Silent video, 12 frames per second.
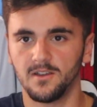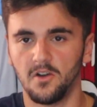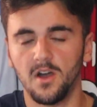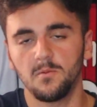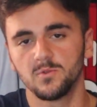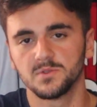
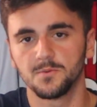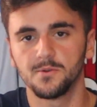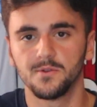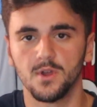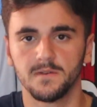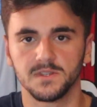I was
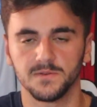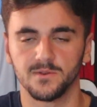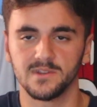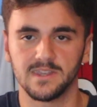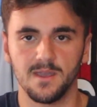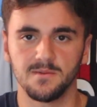more nervous for
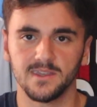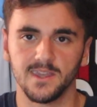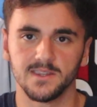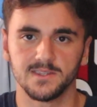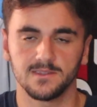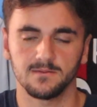a game
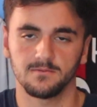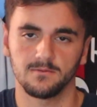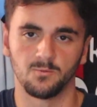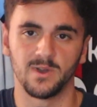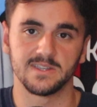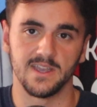against
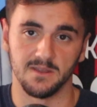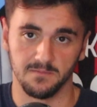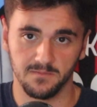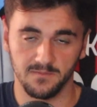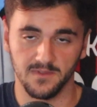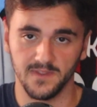West
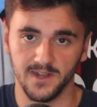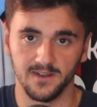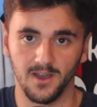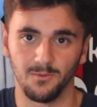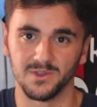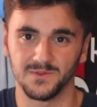Ham
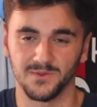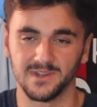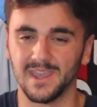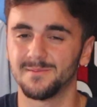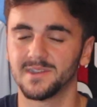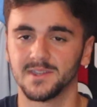than I was for a
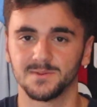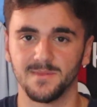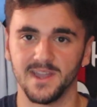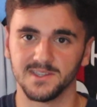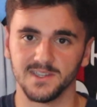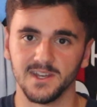game against
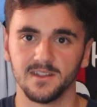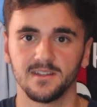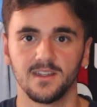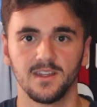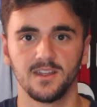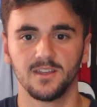Man City.
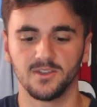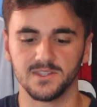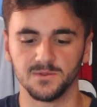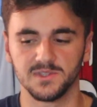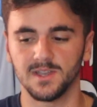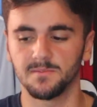Because
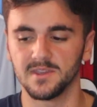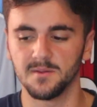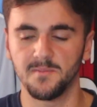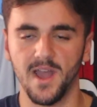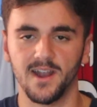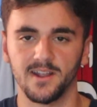there was something
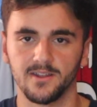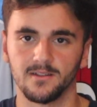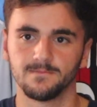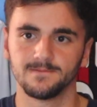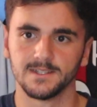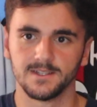about it, I
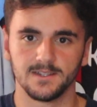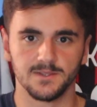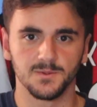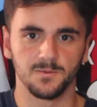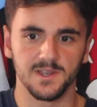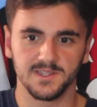go,
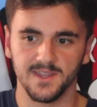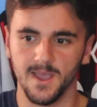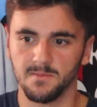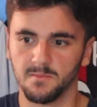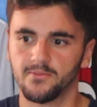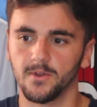it's West
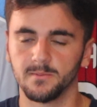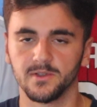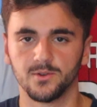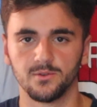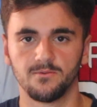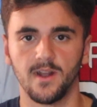Ham, they probably
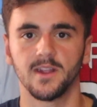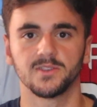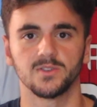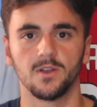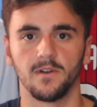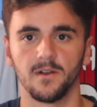could run
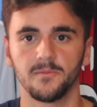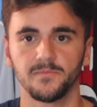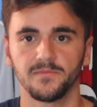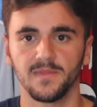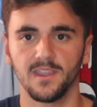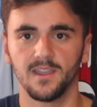us over.
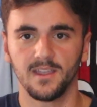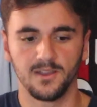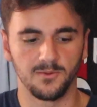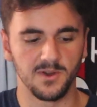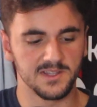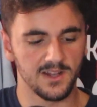
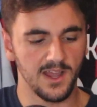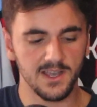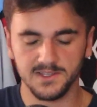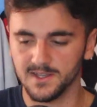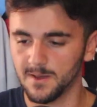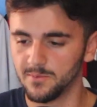Whereas the
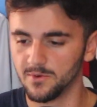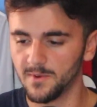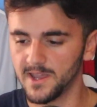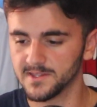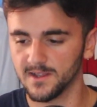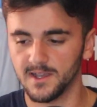last couple of
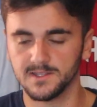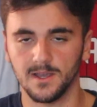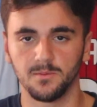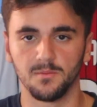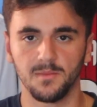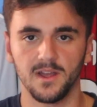weeks, the last
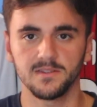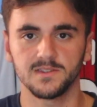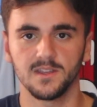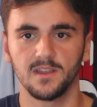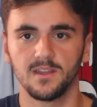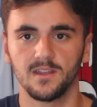couple of months,